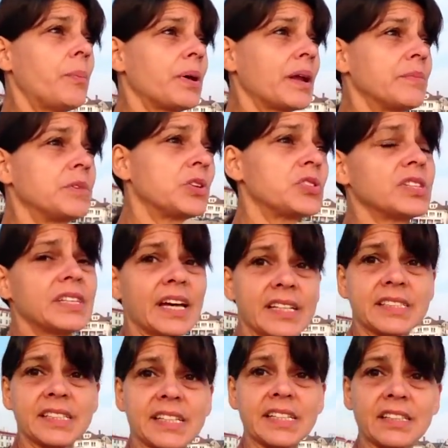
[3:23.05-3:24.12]
but I'm using
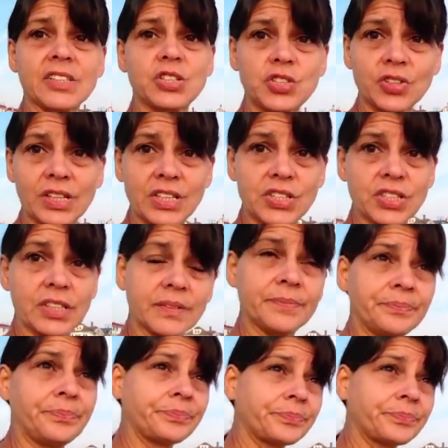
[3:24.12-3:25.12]
that as an illustration.